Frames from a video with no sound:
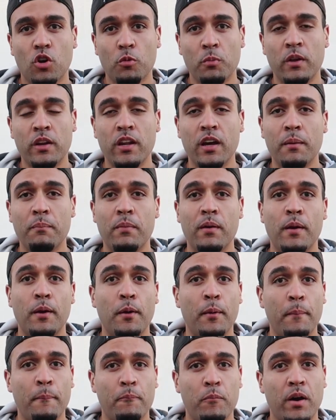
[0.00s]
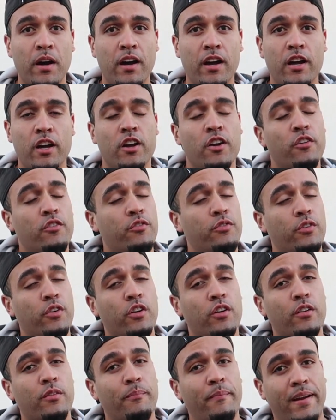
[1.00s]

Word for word: opened up, but for